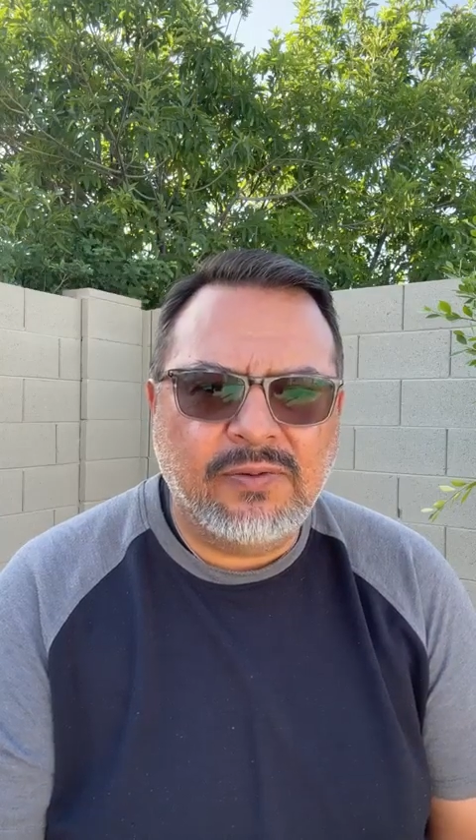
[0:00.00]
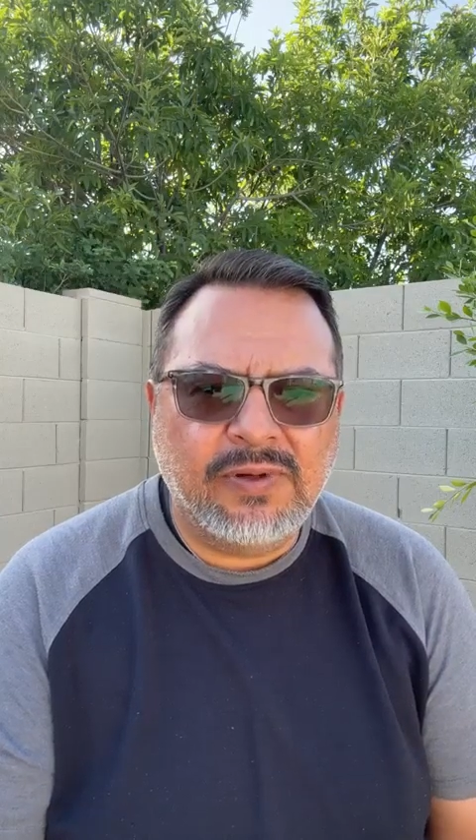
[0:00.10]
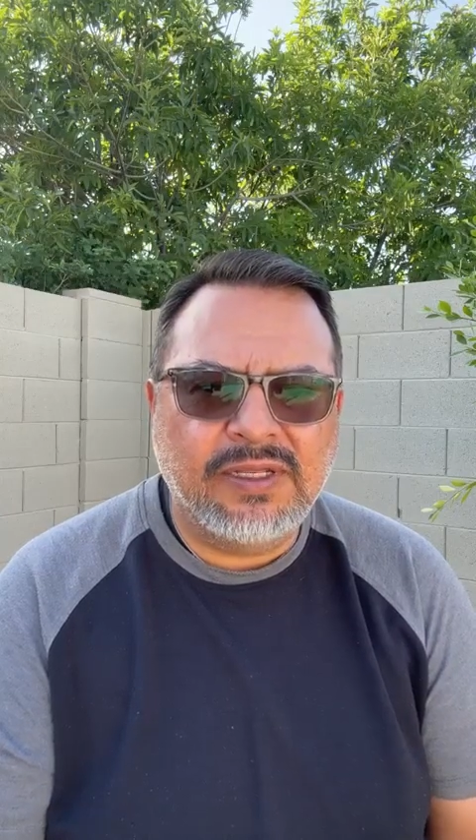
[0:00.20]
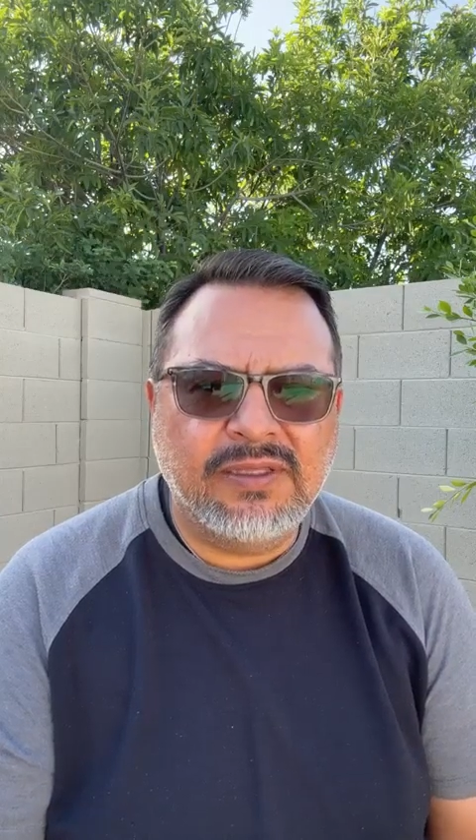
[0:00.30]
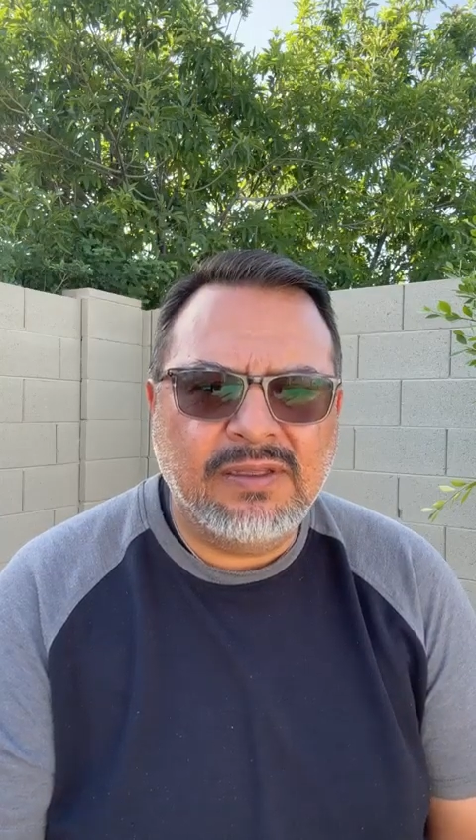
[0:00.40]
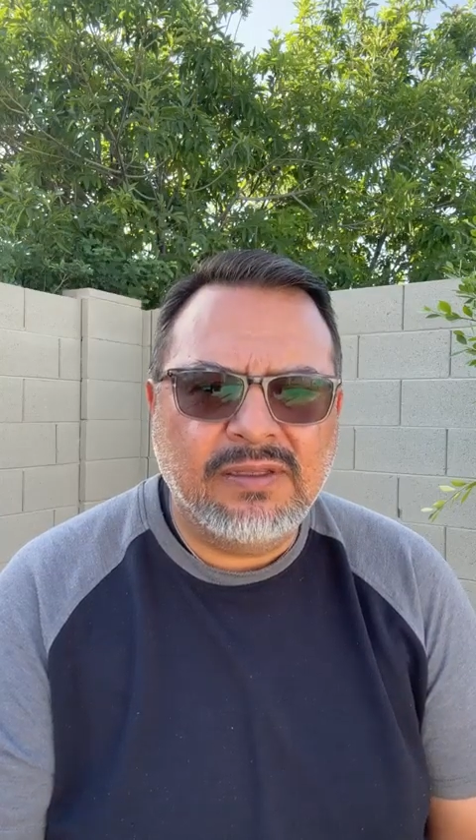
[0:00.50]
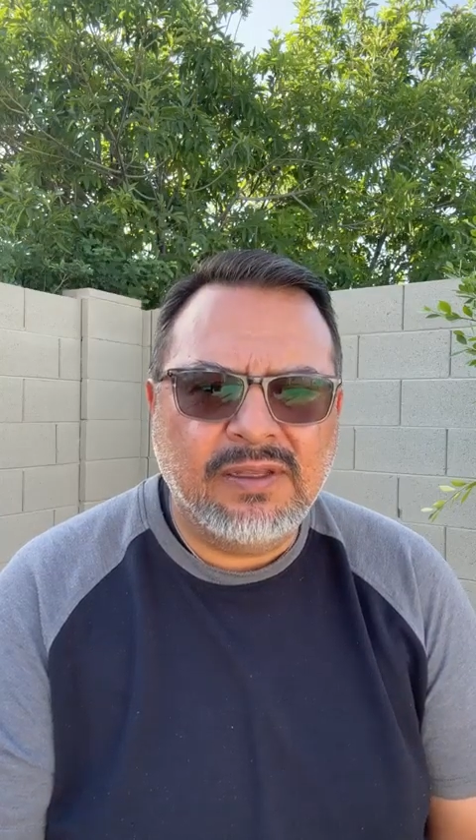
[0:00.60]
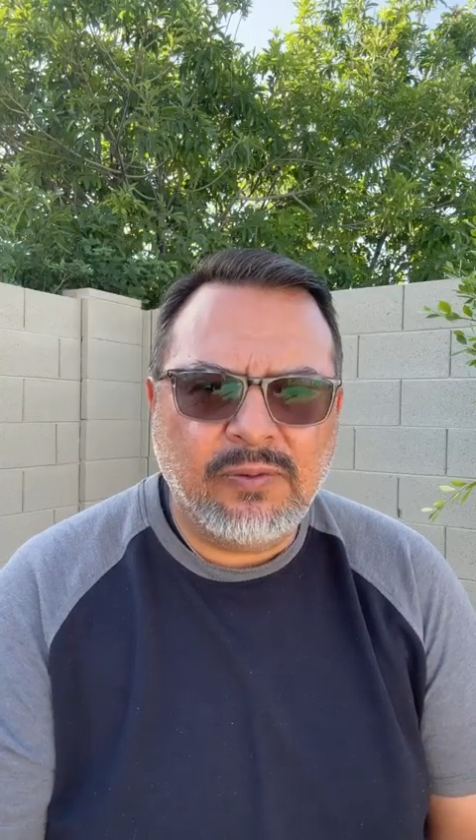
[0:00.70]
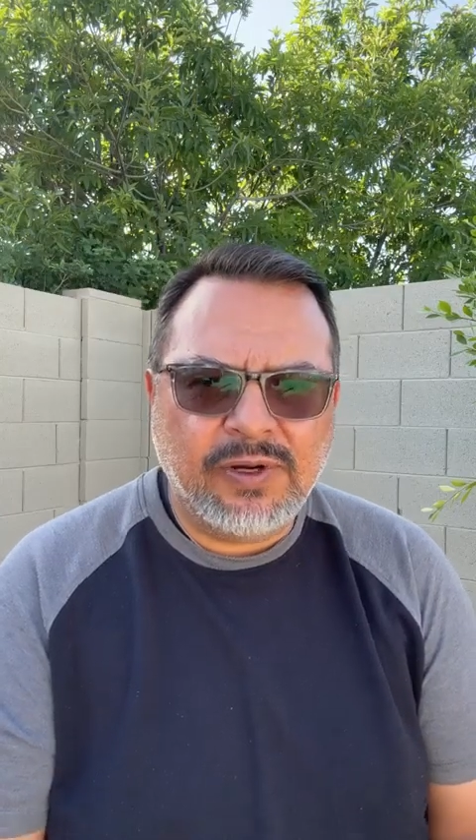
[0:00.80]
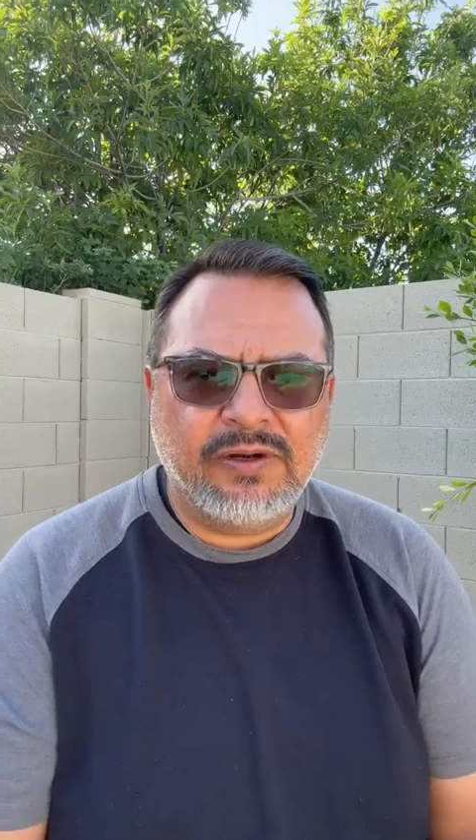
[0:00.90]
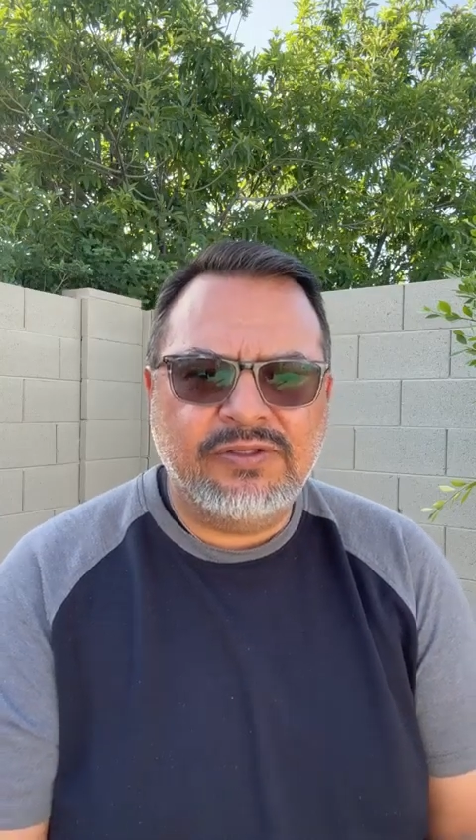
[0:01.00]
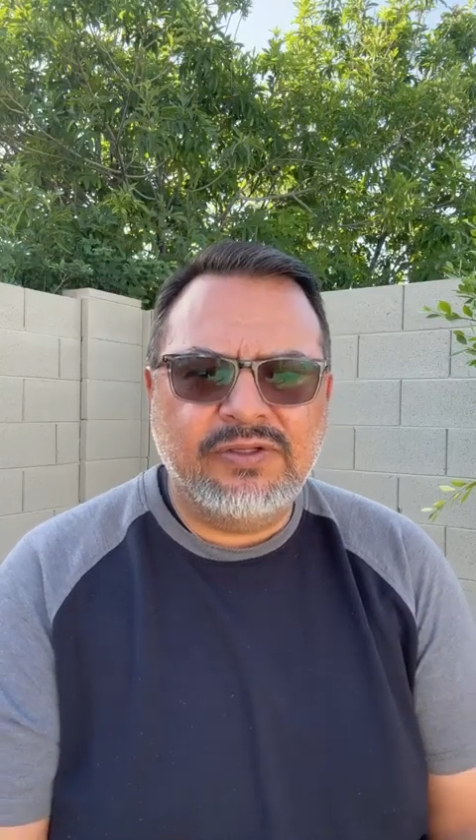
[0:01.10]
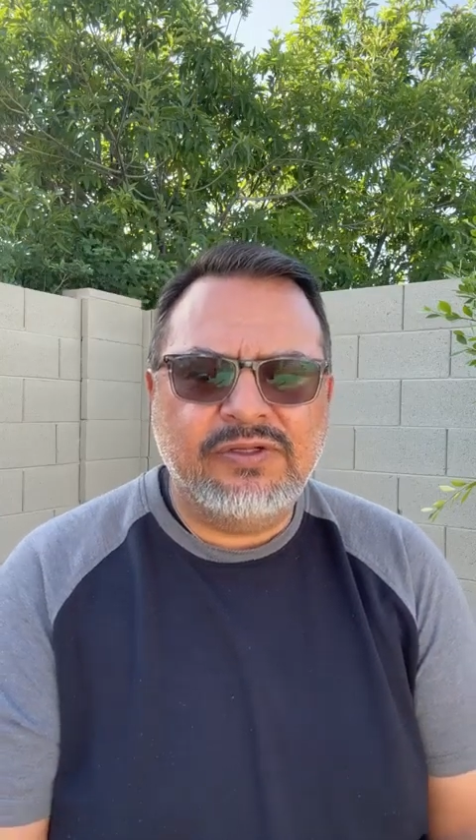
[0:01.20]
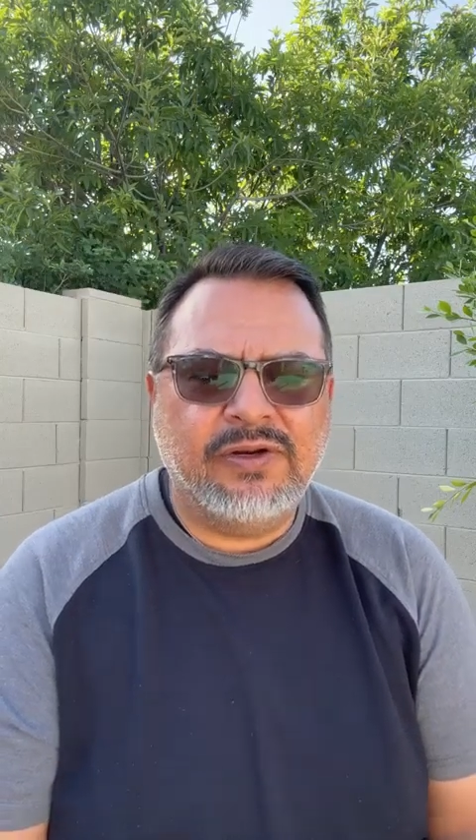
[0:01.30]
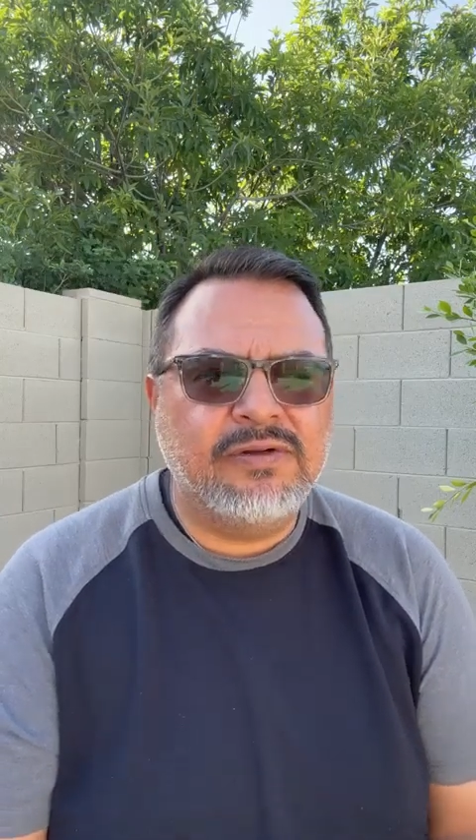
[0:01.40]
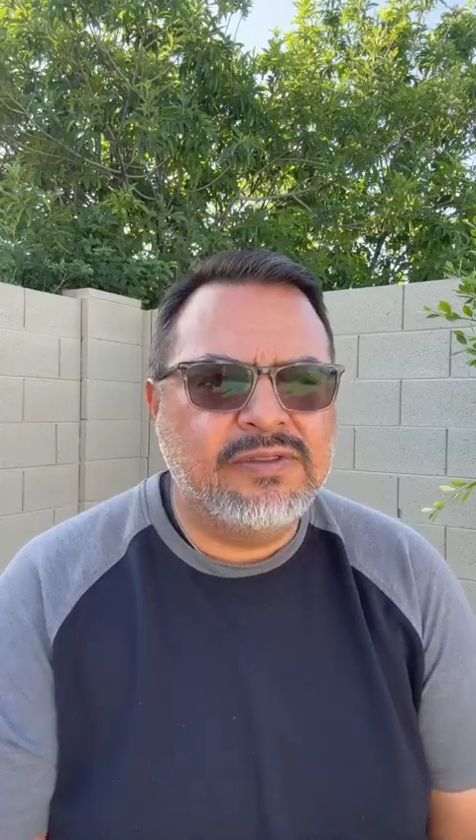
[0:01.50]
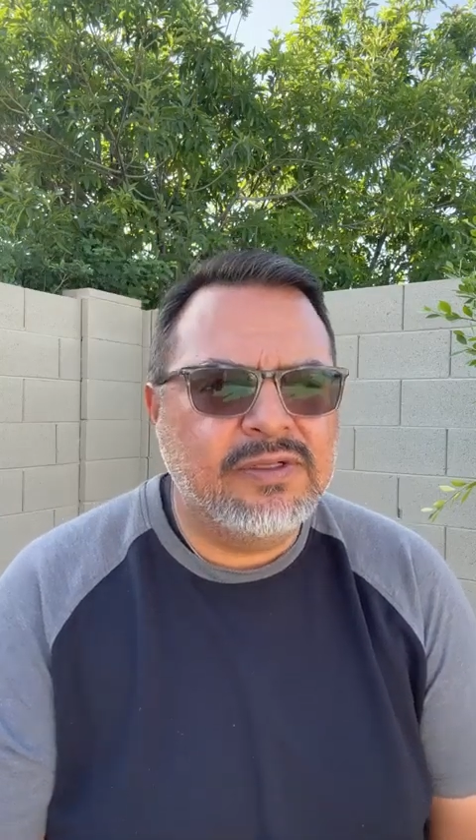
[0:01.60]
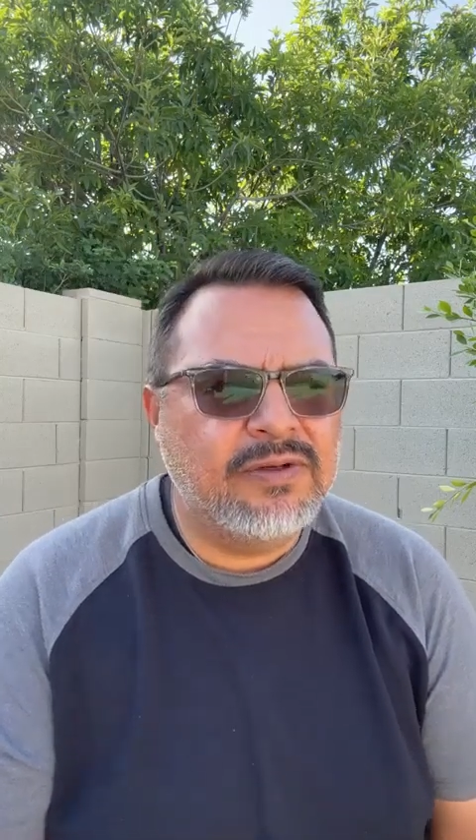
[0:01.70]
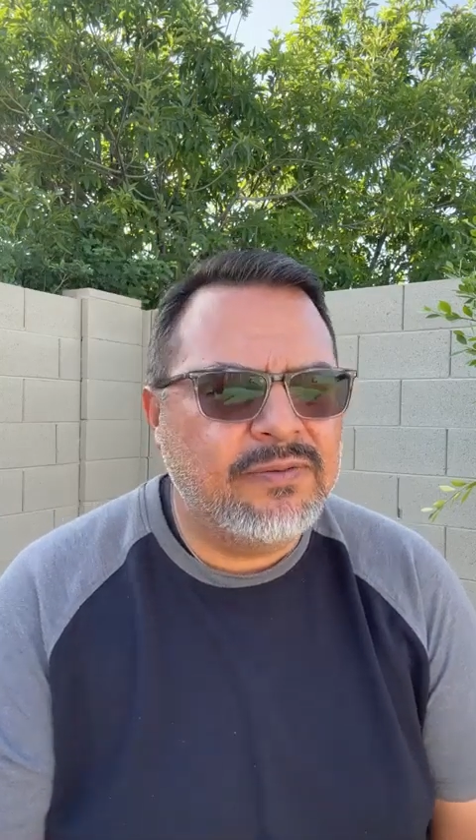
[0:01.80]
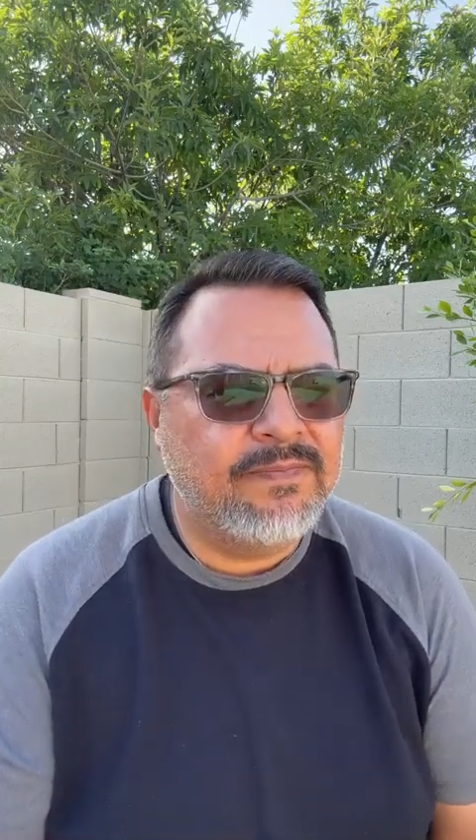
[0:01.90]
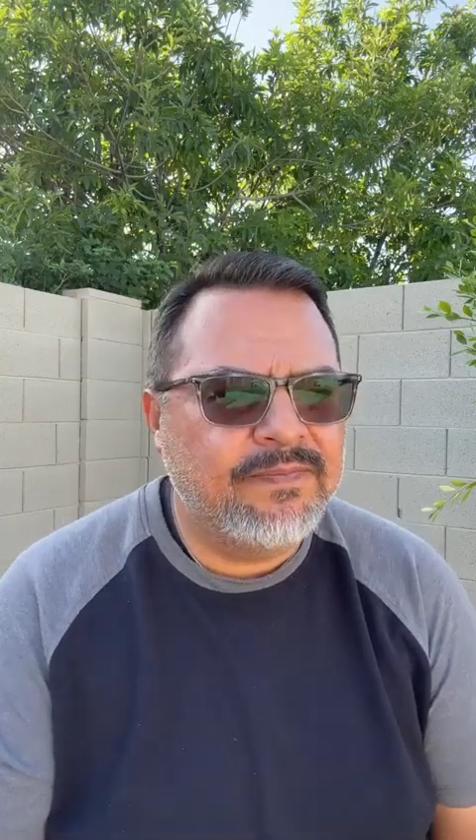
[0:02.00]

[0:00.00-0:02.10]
one that we are to turn to.